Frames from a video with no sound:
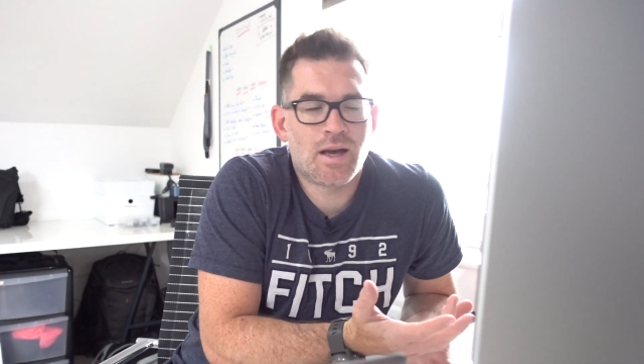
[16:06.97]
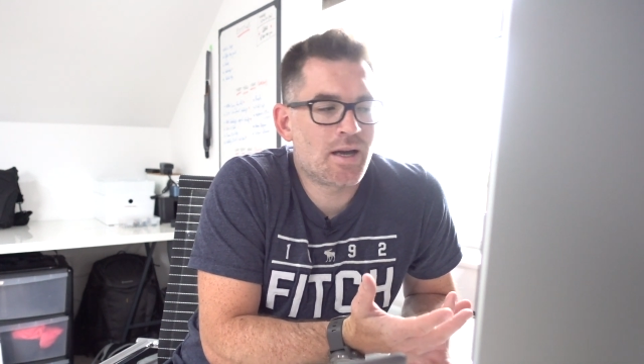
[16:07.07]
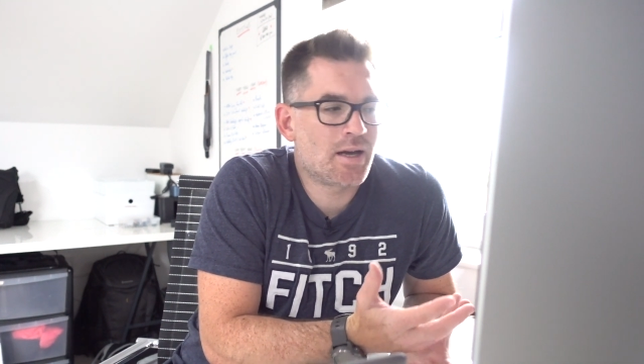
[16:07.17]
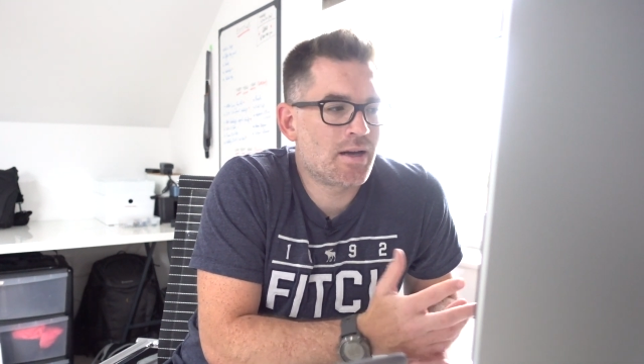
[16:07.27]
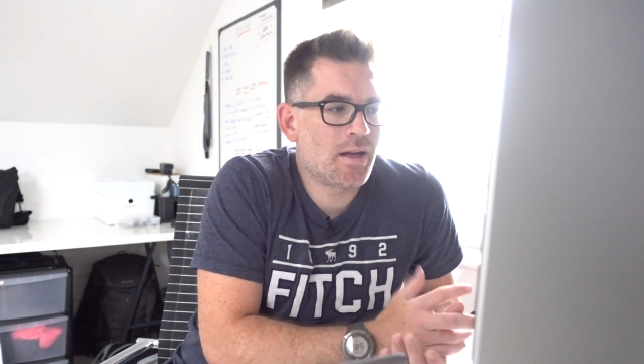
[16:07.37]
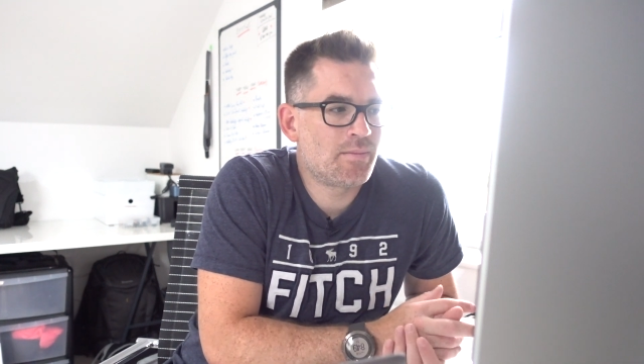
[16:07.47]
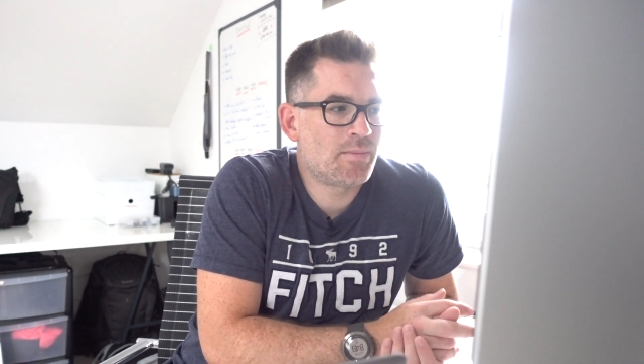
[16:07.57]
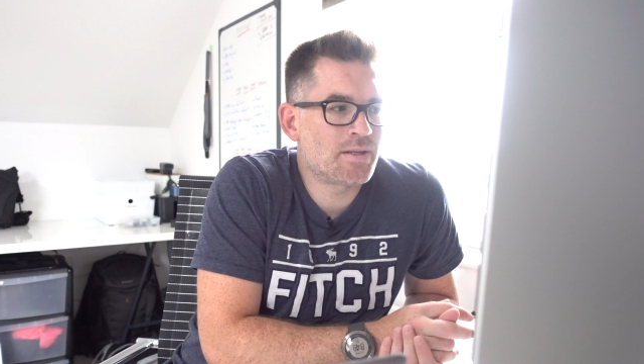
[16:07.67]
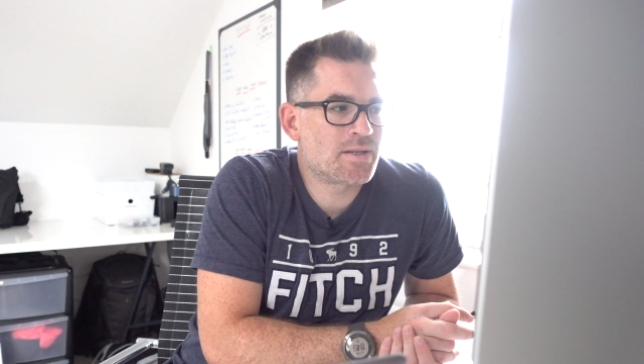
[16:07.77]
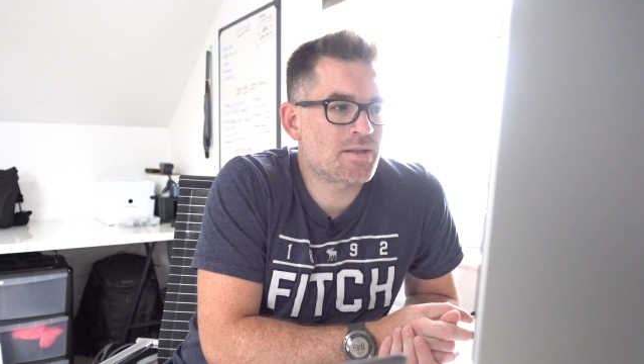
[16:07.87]
Uh,
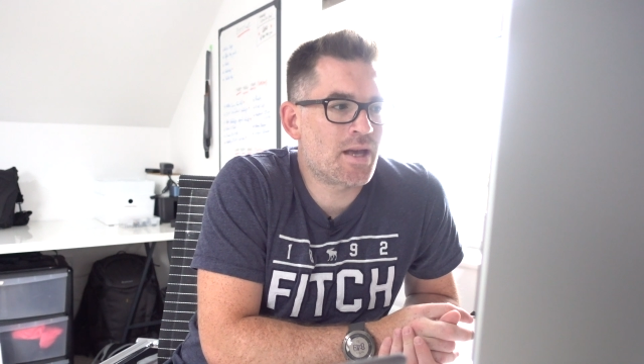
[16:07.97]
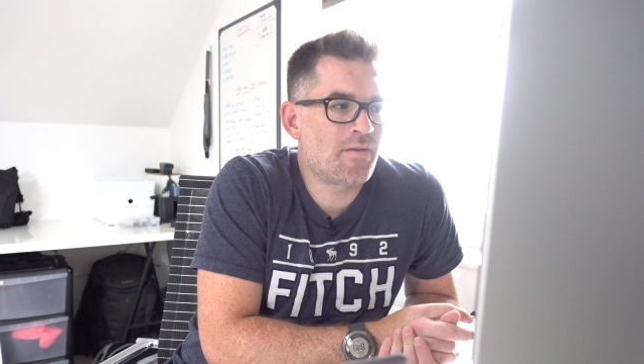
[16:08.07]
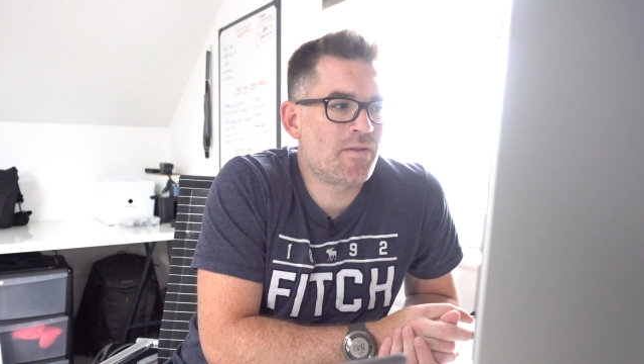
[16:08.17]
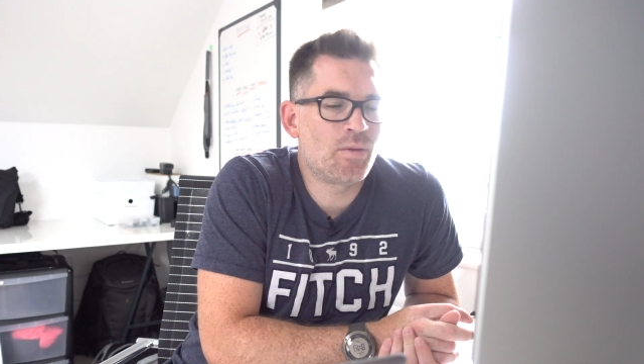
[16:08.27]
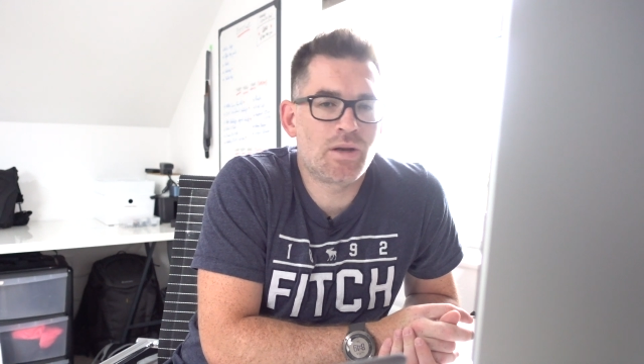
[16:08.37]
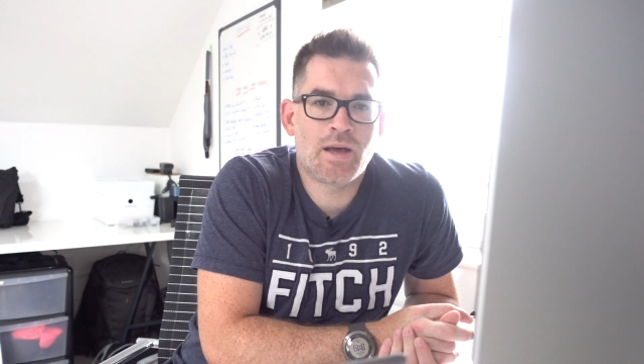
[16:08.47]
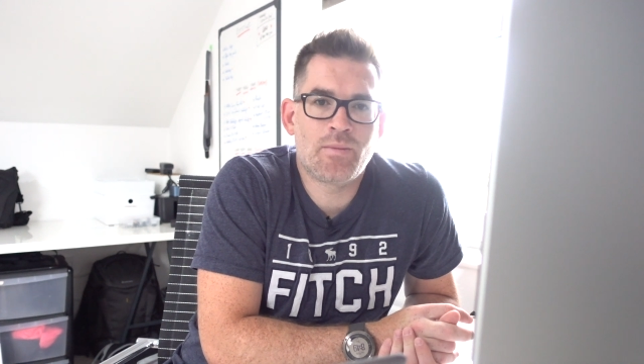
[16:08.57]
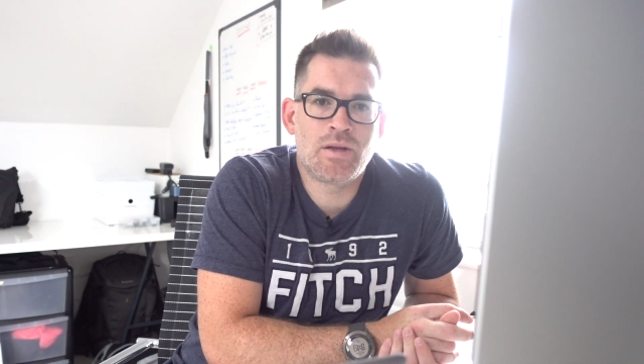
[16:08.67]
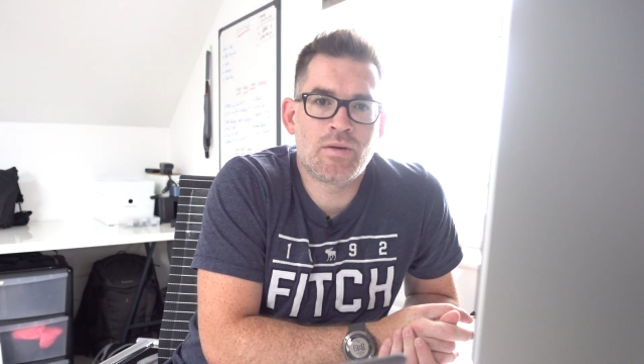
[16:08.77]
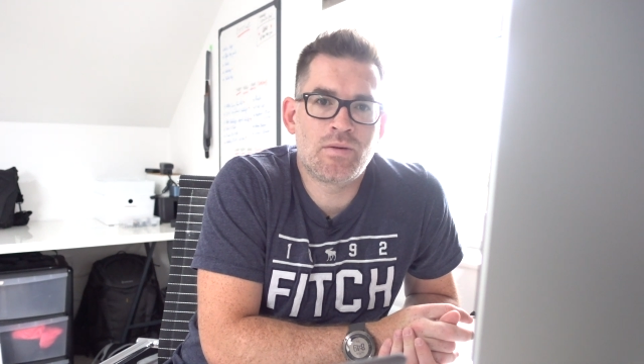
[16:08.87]
as I say, if you would let
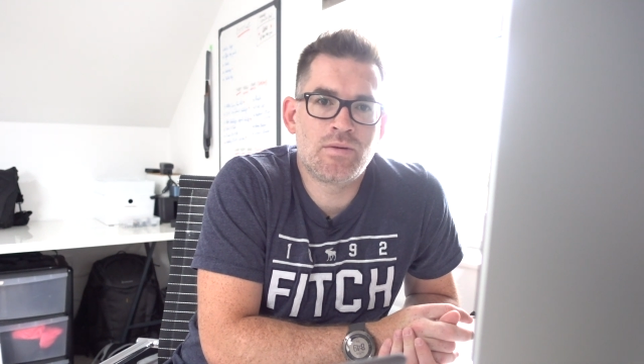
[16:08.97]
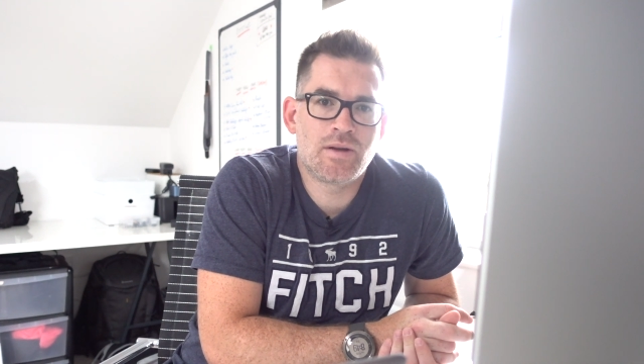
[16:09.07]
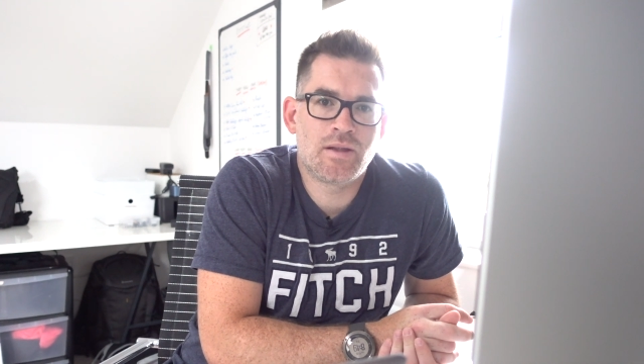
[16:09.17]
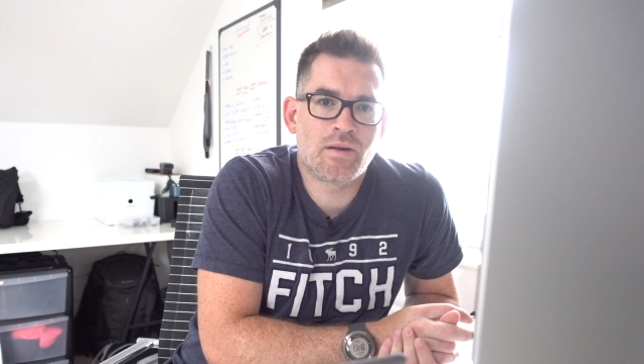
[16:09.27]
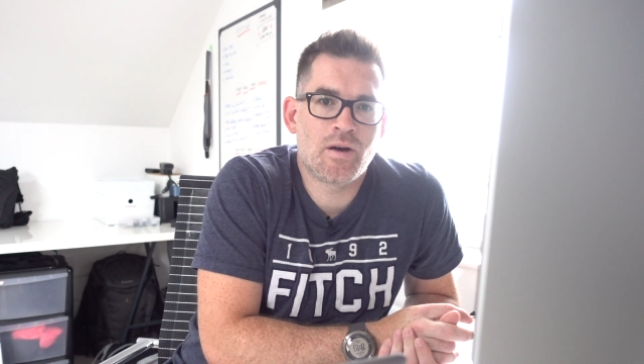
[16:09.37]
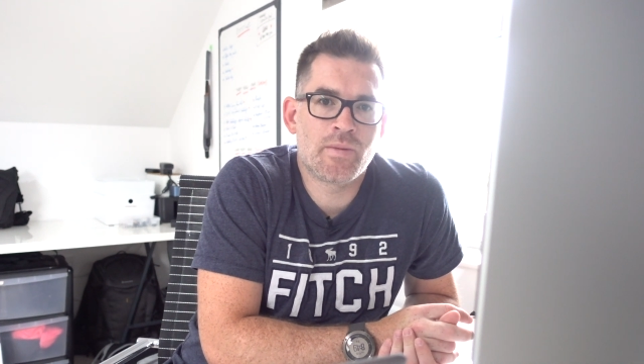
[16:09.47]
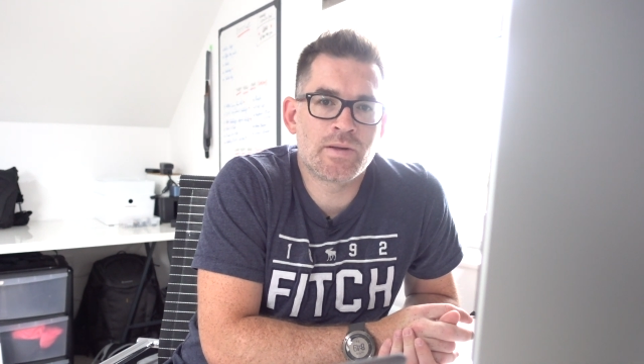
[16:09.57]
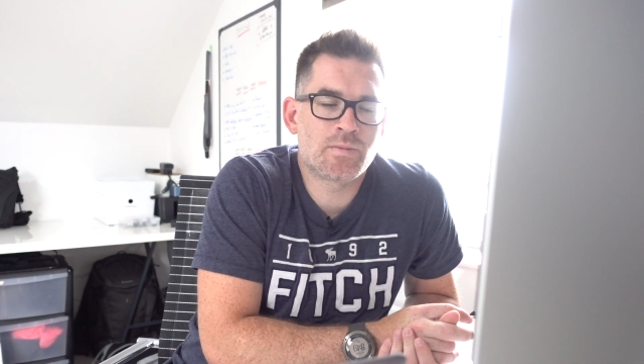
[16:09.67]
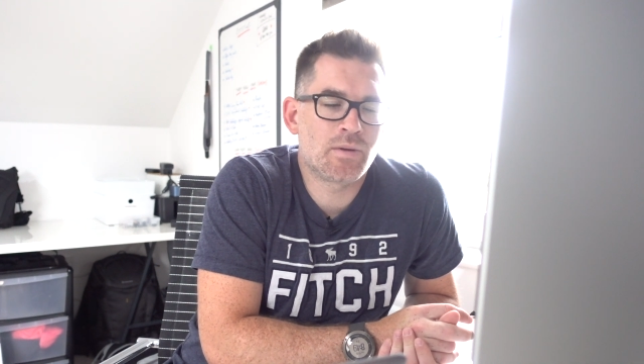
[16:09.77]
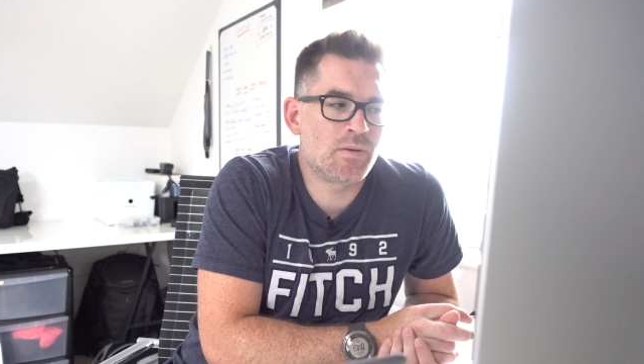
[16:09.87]
me know in the
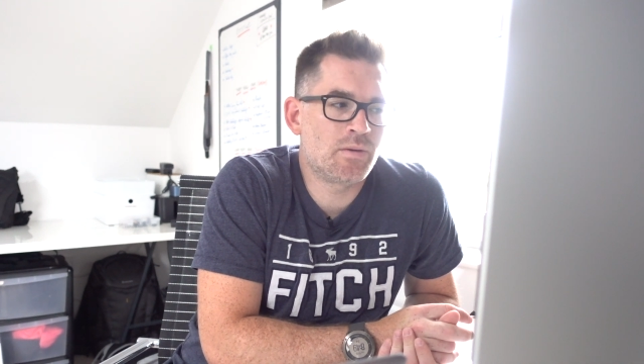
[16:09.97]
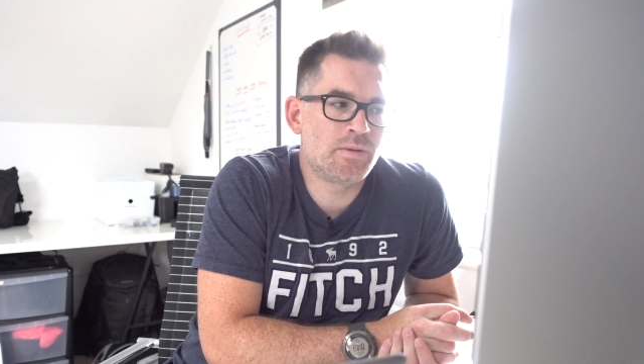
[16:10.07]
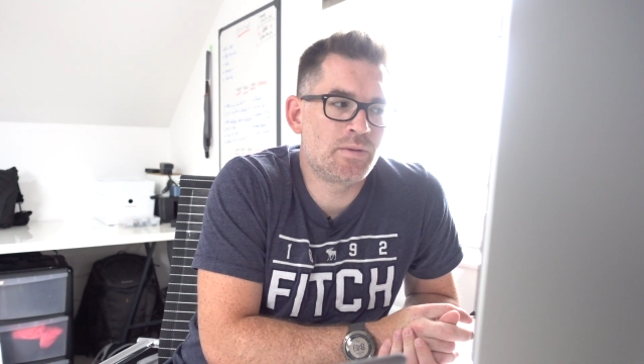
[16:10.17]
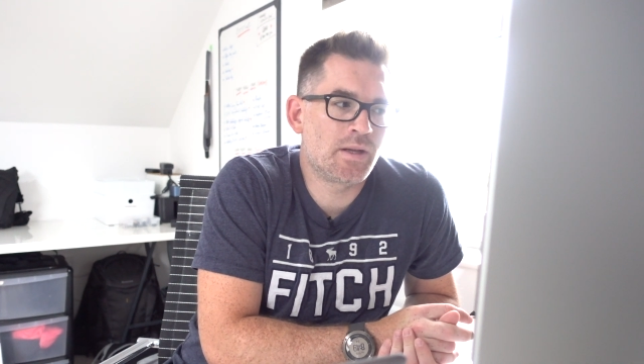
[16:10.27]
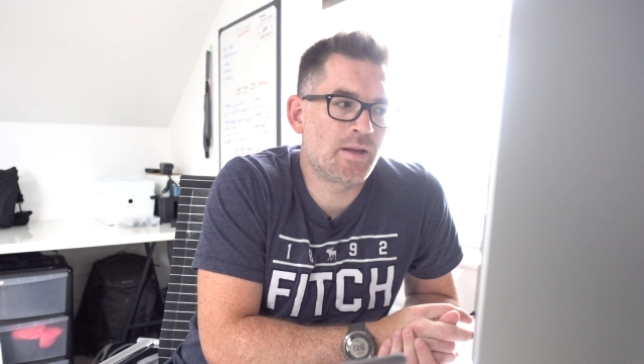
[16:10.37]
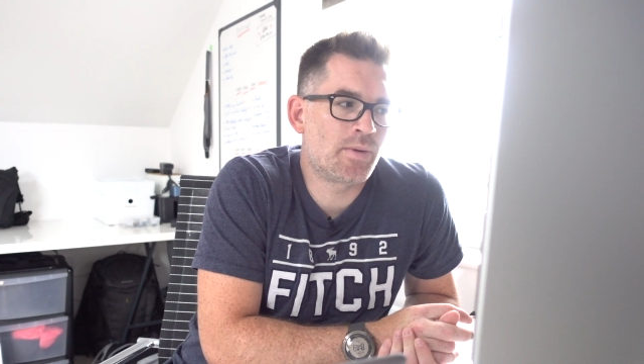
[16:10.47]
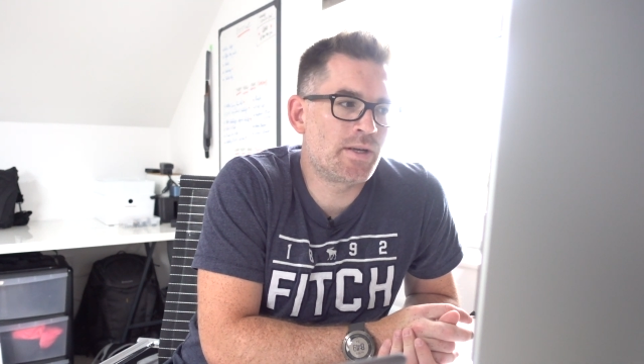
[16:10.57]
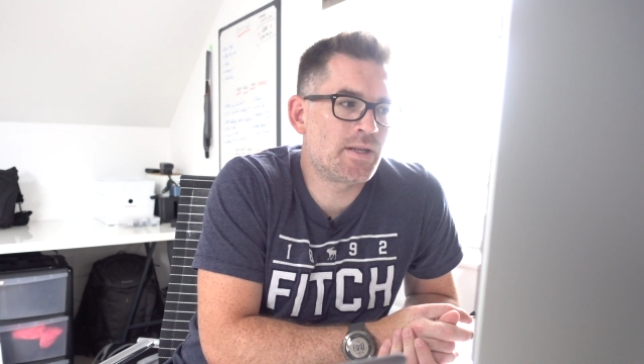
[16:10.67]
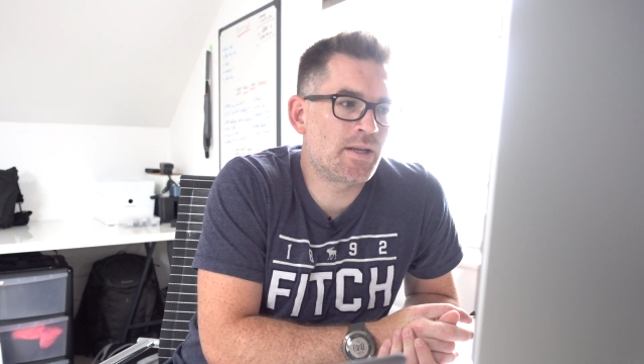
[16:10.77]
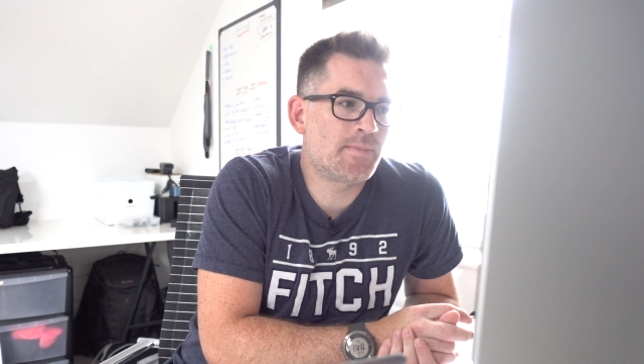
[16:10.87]
comments below, I would really
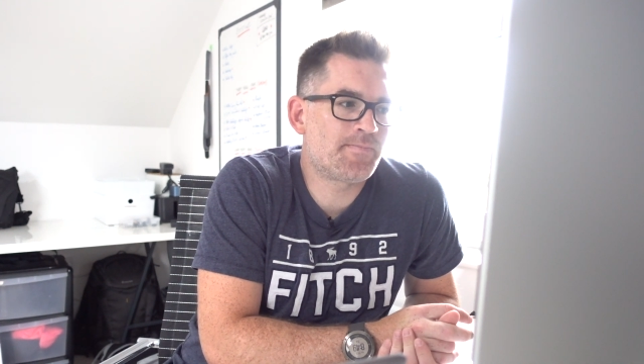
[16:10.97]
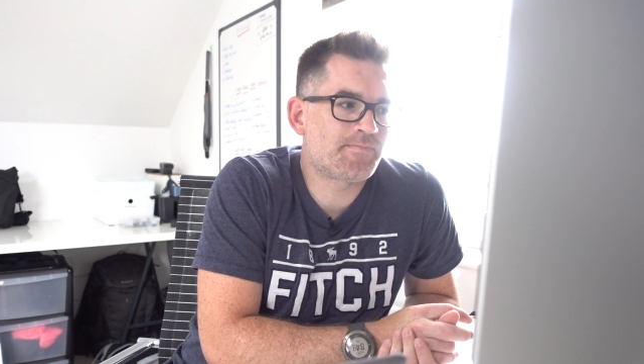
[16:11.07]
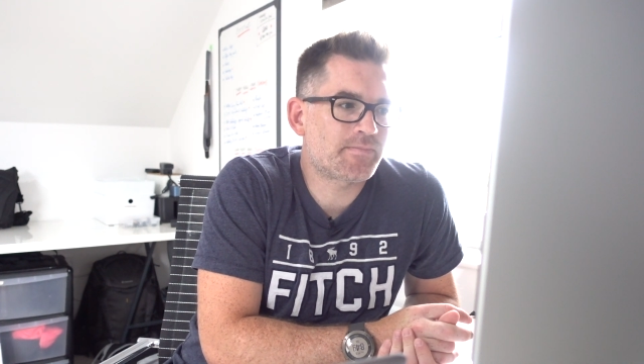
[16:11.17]
appreciate it.